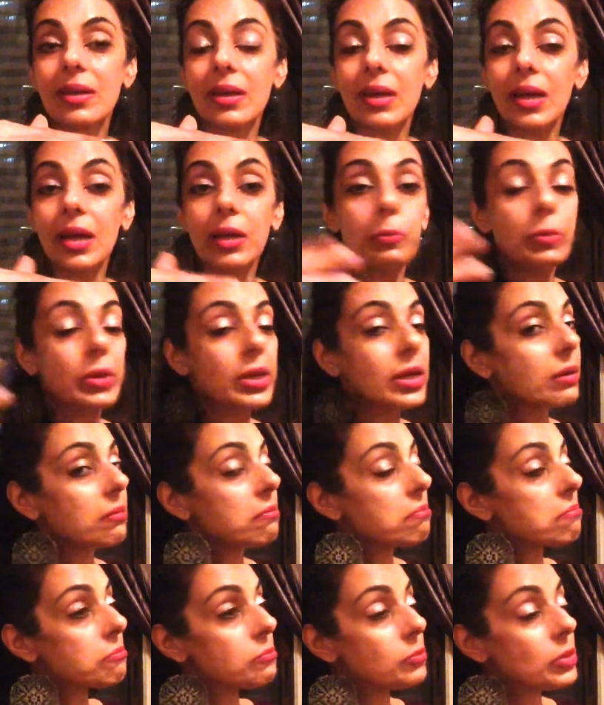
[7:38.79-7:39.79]
And we can
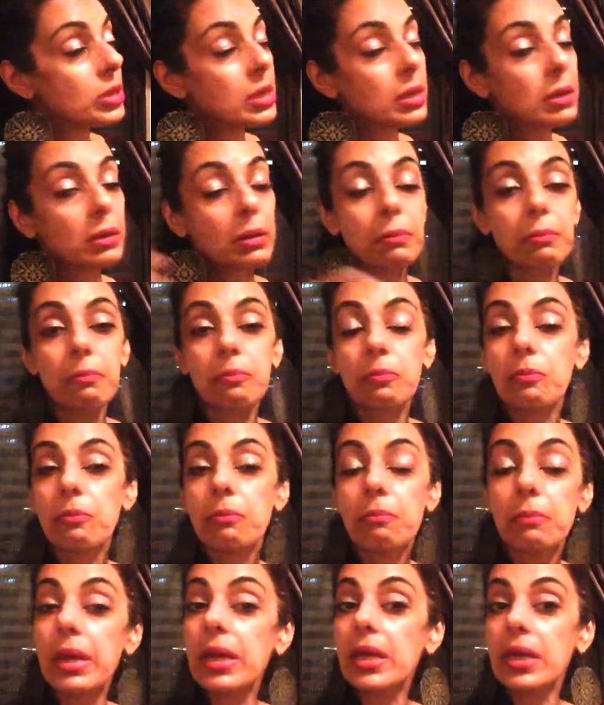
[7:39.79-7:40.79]

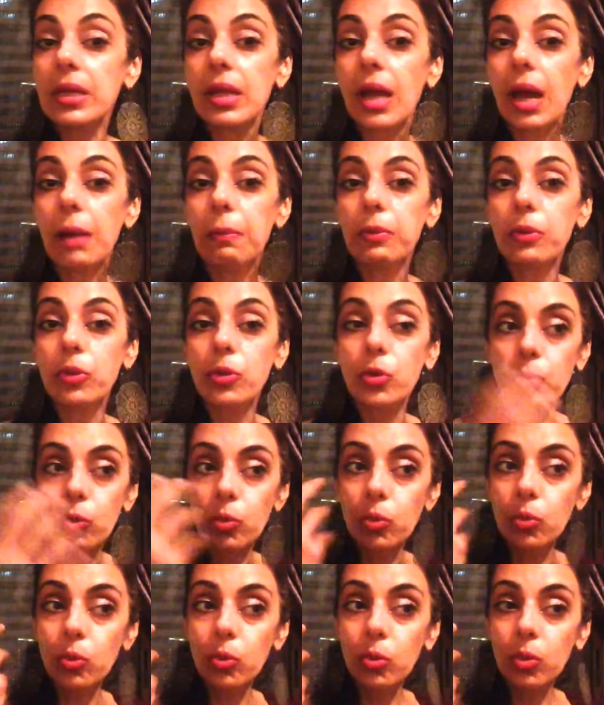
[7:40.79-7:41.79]
make it happen
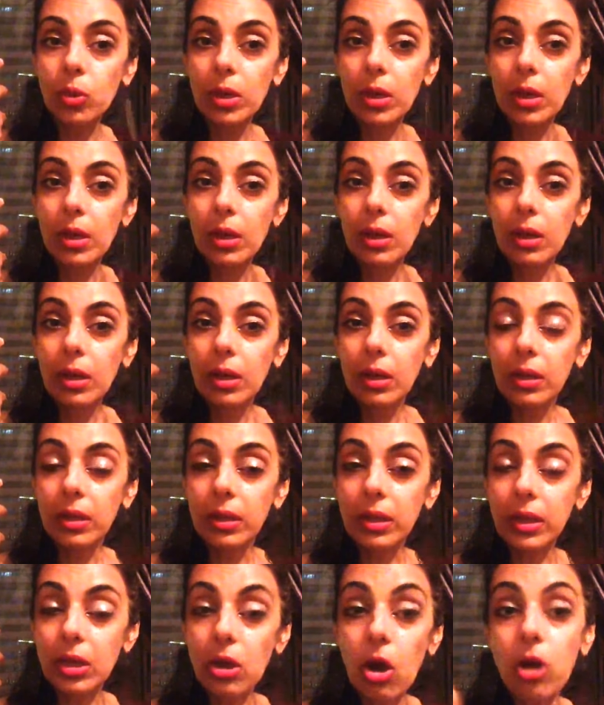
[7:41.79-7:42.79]
through
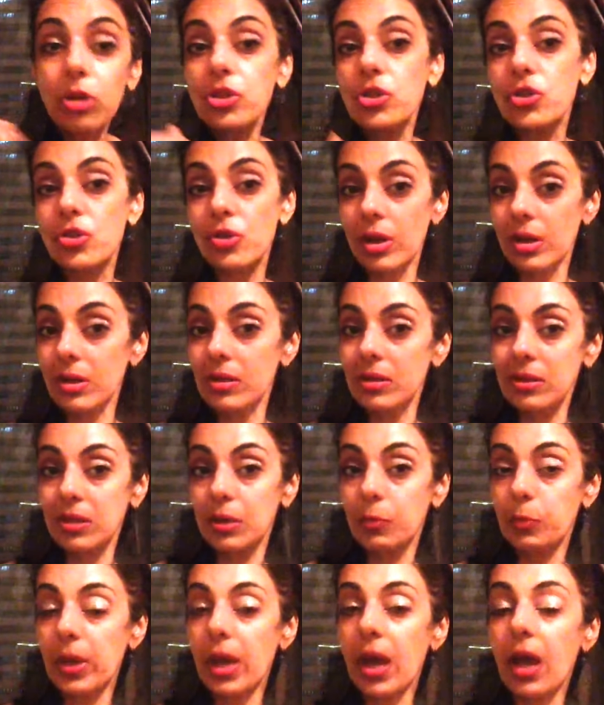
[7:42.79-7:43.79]
the constructs that
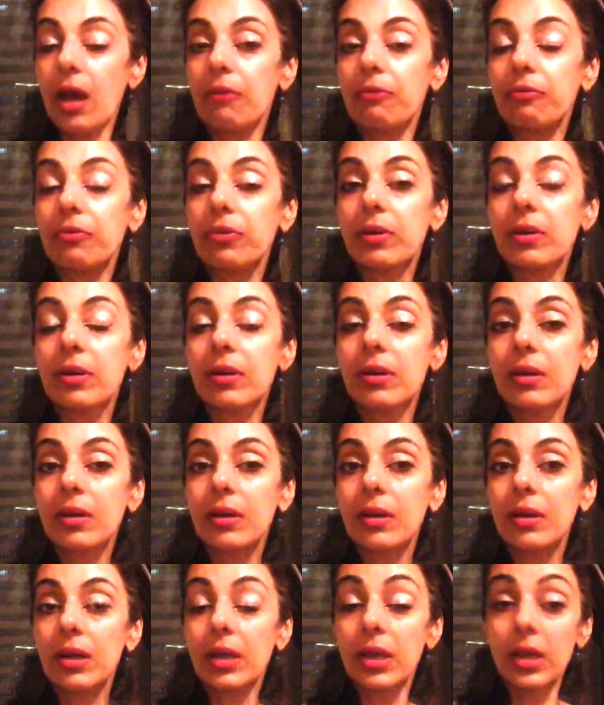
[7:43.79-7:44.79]
we have
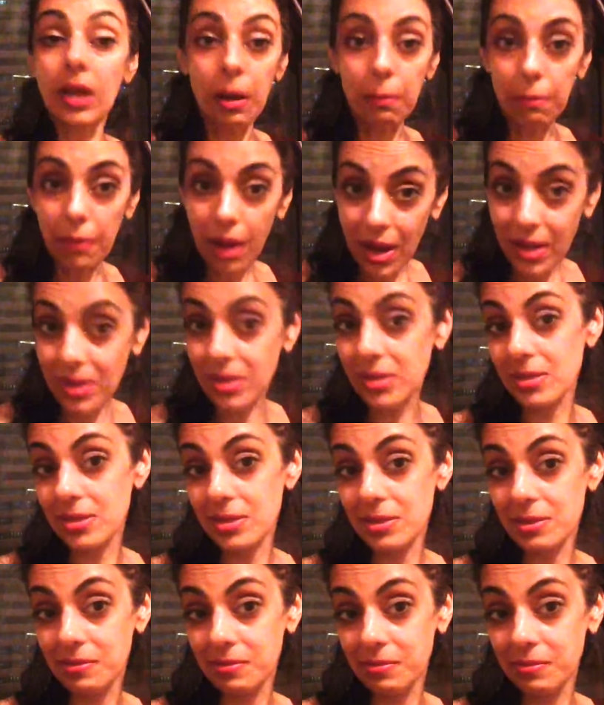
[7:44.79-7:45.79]
in our mind.
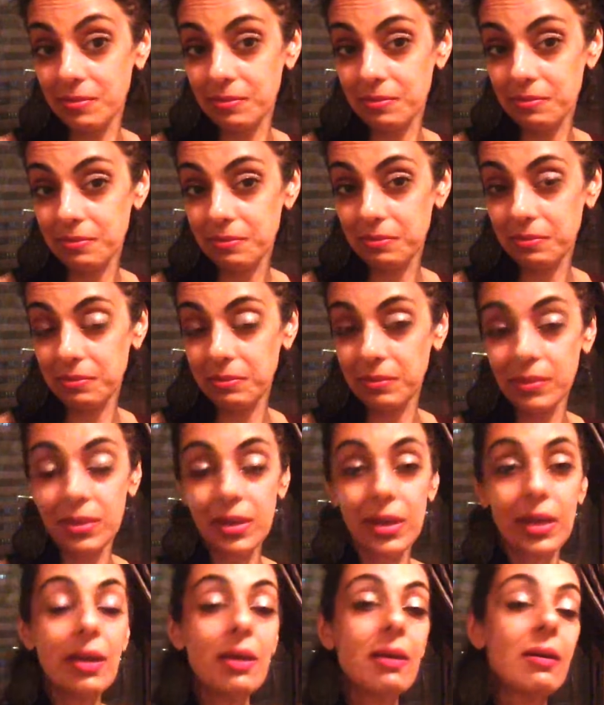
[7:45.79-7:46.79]

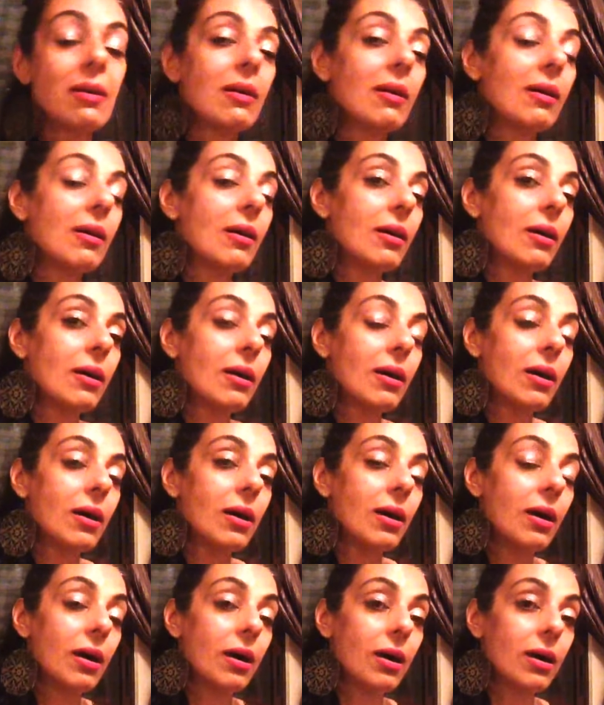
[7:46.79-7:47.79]
Okay?
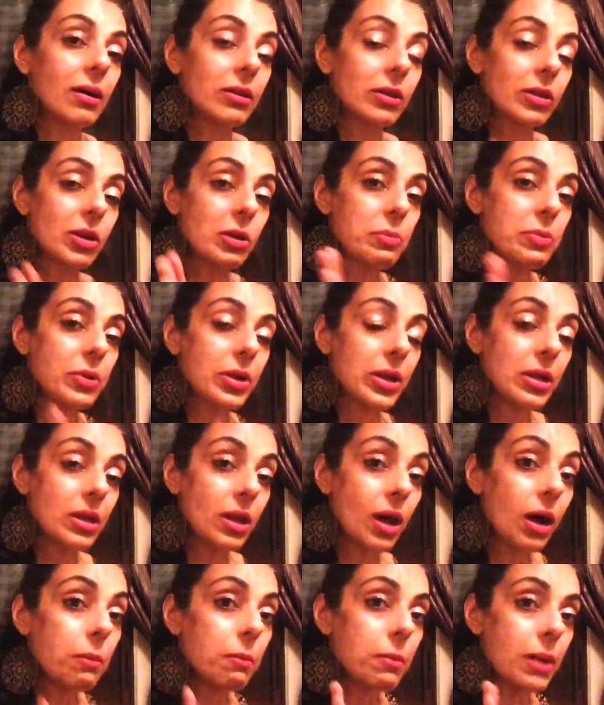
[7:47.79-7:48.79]
Not our brain,
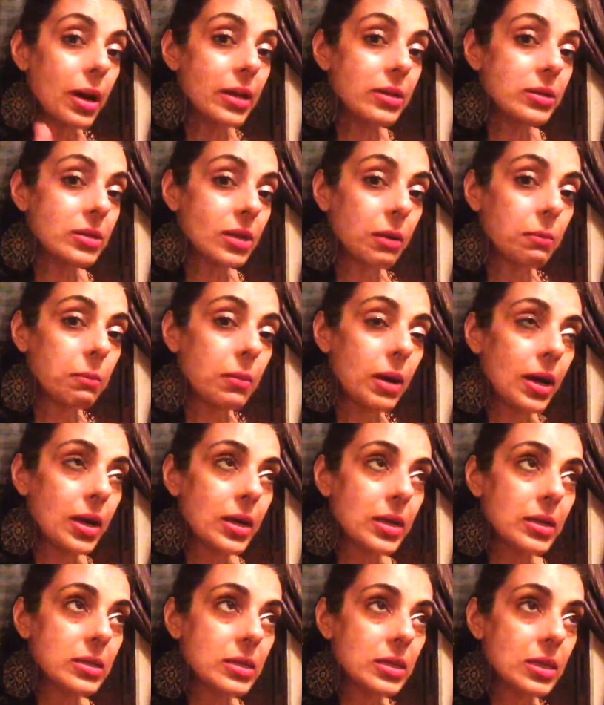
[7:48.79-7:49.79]
our mind. Our
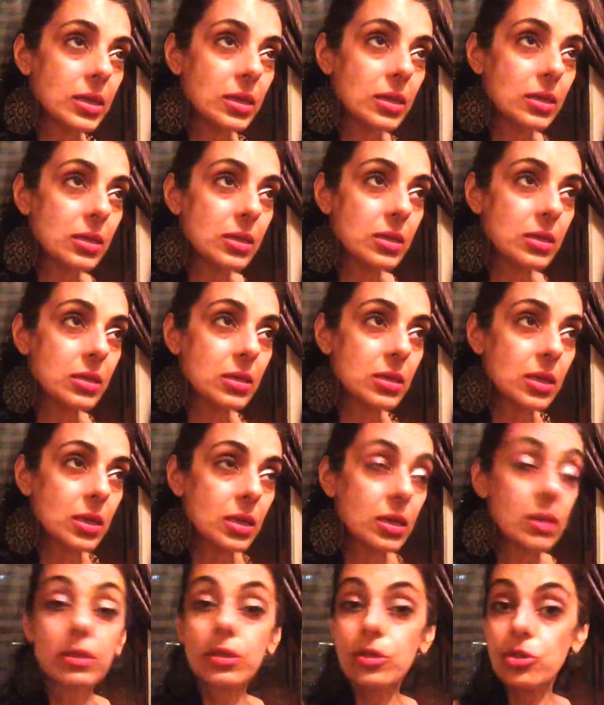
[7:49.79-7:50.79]
mind is
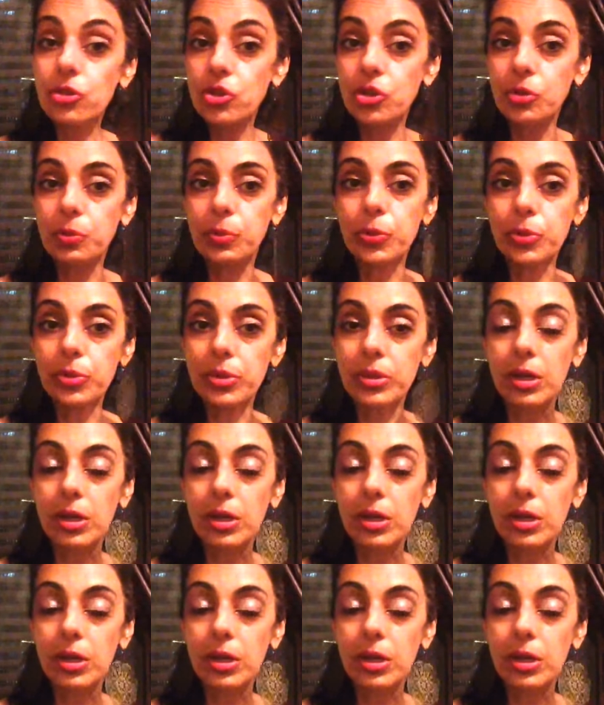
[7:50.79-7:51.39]
distributed.